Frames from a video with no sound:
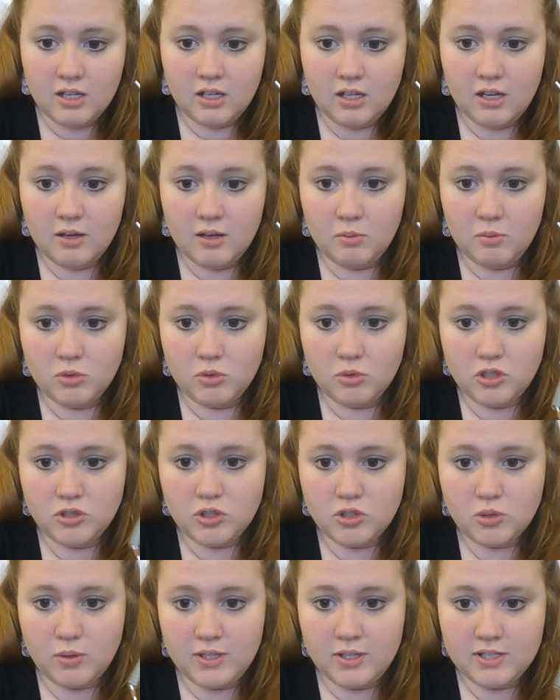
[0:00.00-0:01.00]
Once
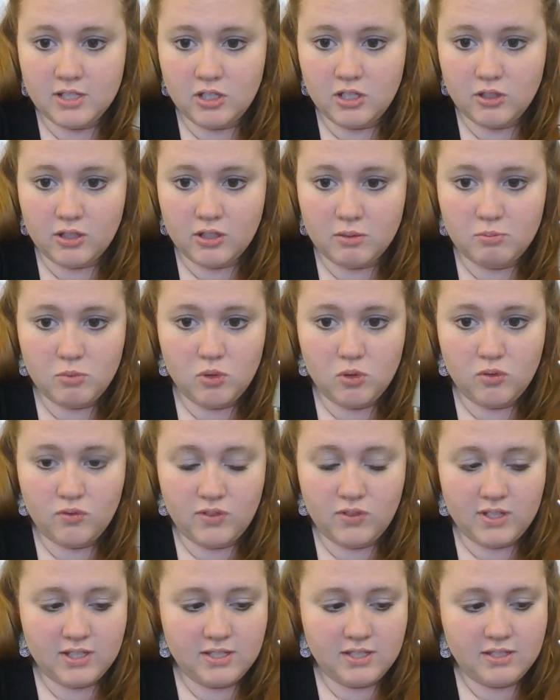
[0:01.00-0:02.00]
you squeeze it, you can
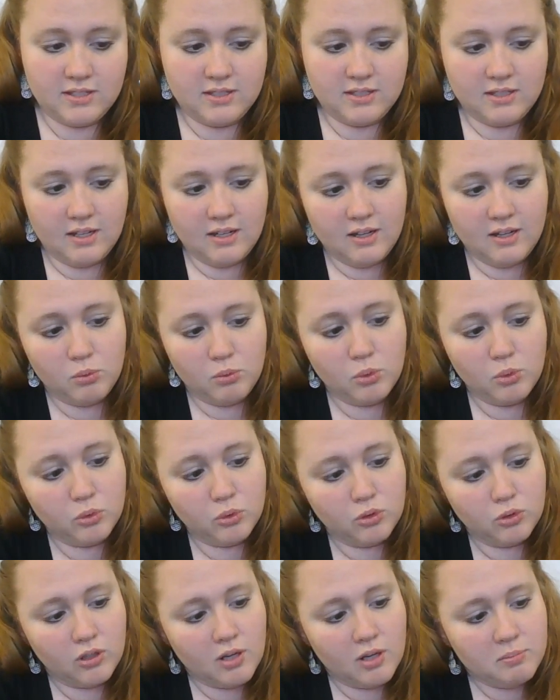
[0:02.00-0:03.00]
move this
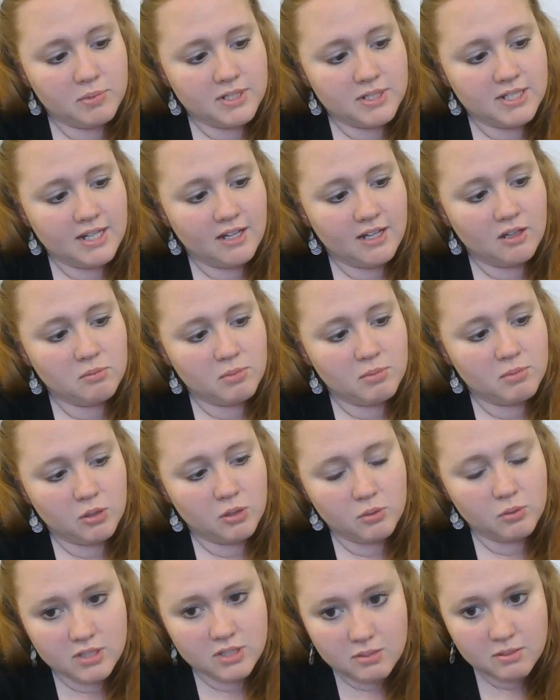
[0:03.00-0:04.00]
ruler up and down, but
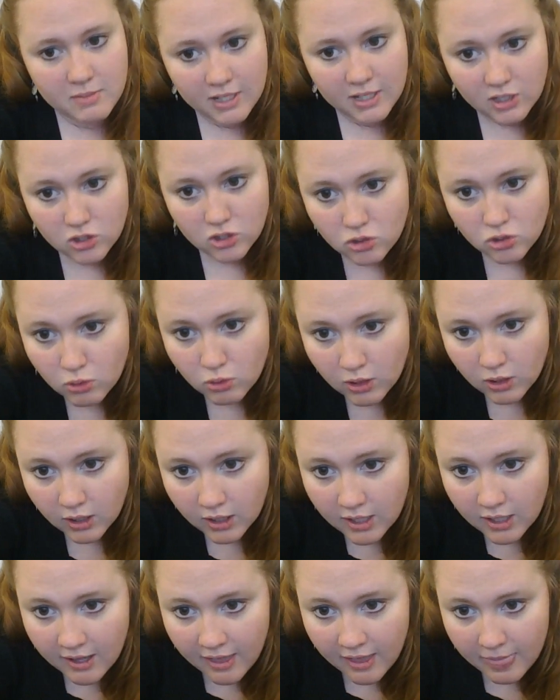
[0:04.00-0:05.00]
you want to make
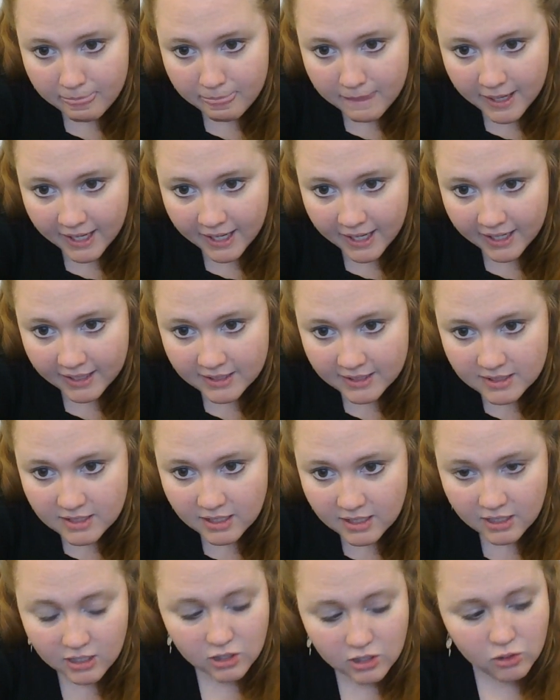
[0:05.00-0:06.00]
sure
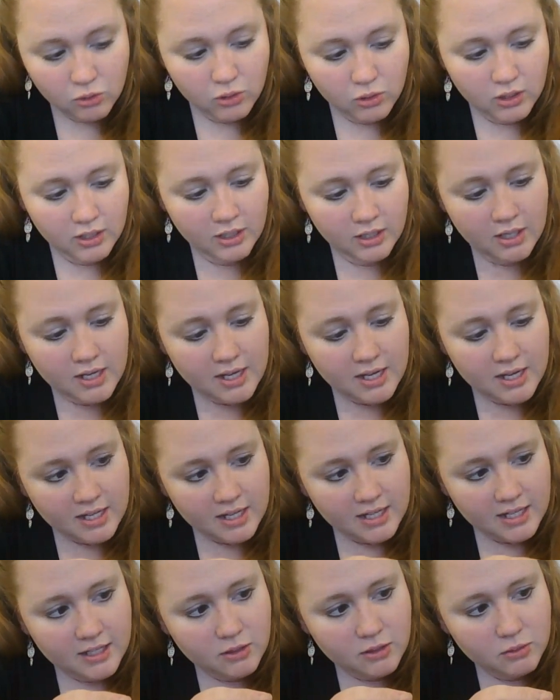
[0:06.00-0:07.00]
that your
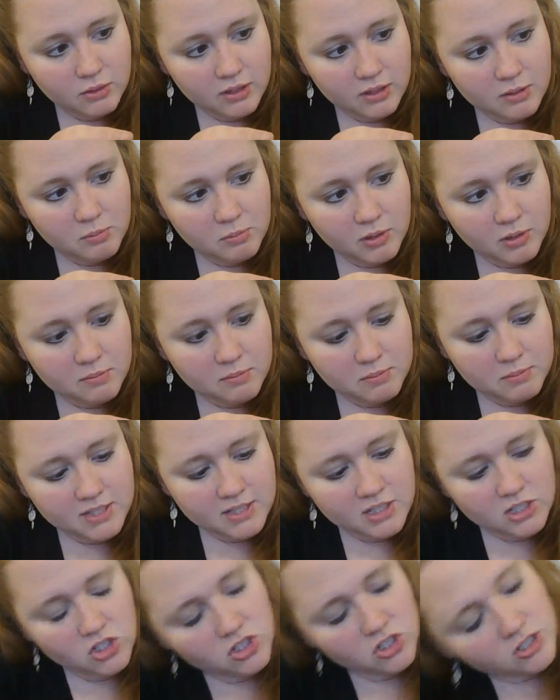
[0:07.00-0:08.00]
equilibrium
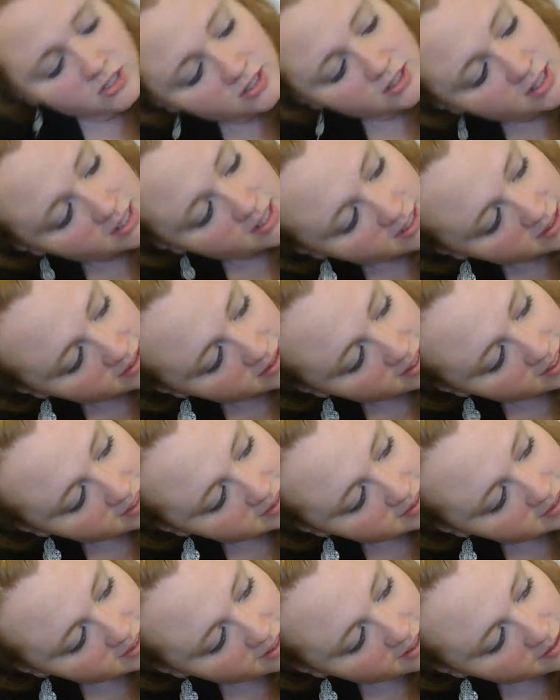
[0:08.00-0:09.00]
position
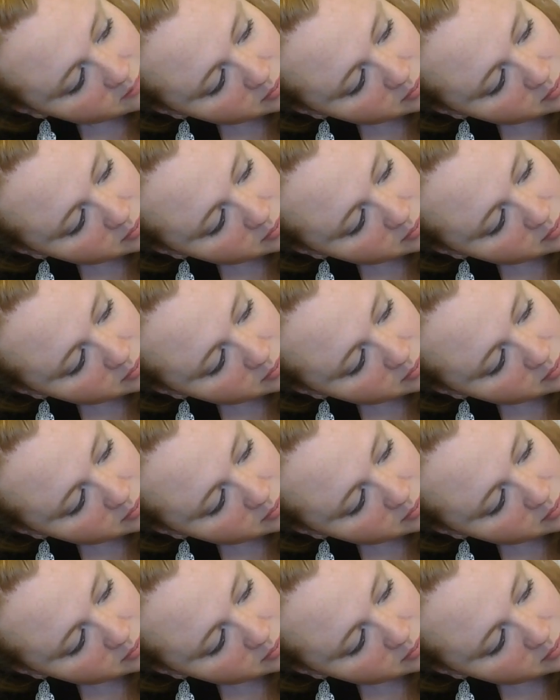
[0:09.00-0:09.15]
lines up